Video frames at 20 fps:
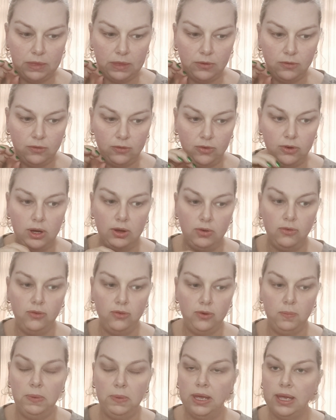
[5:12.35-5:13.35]

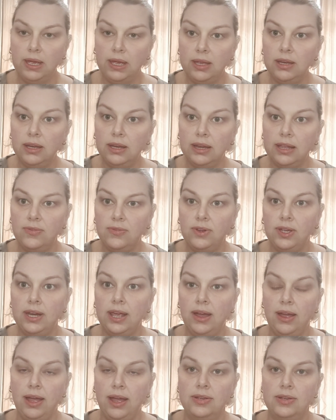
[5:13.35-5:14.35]
for me, leaving
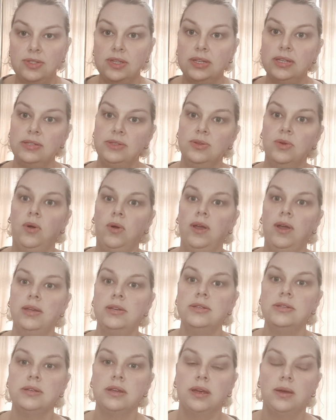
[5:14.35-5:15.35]
our house is
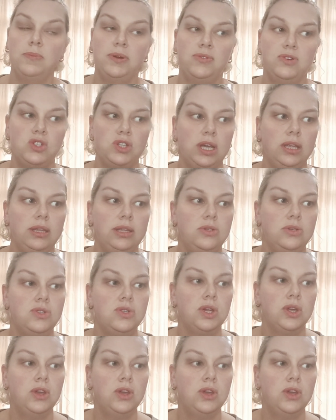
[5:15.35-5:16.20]
quite a bit of a challenge.